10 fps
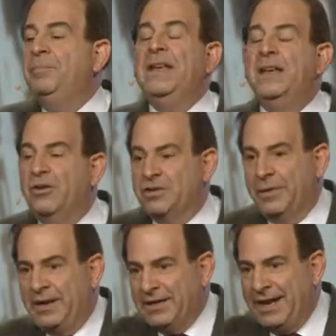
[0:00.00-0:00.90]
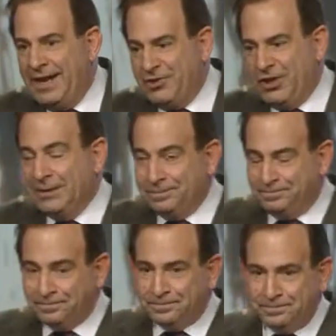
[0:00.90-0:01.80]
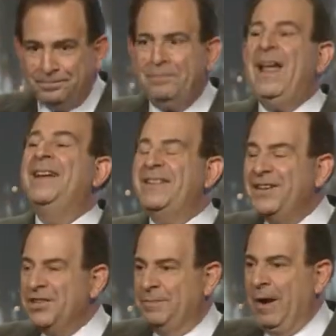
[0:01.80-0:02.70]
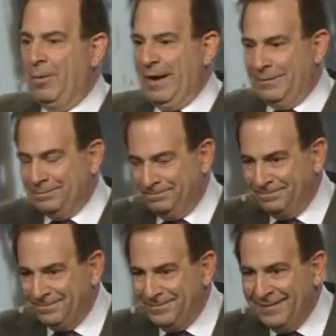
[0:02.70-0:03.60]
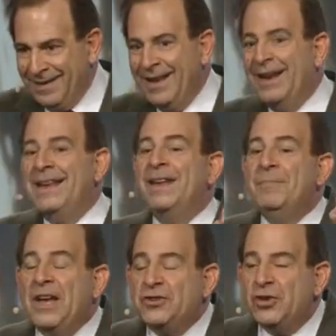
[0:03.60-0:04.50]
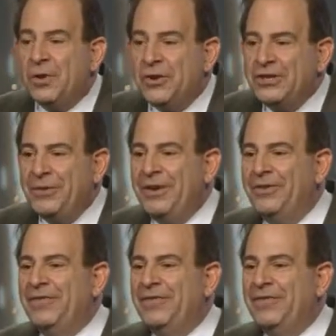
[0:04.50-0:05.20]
PEOs are anti-aging. Did an experiment. Can measure arterial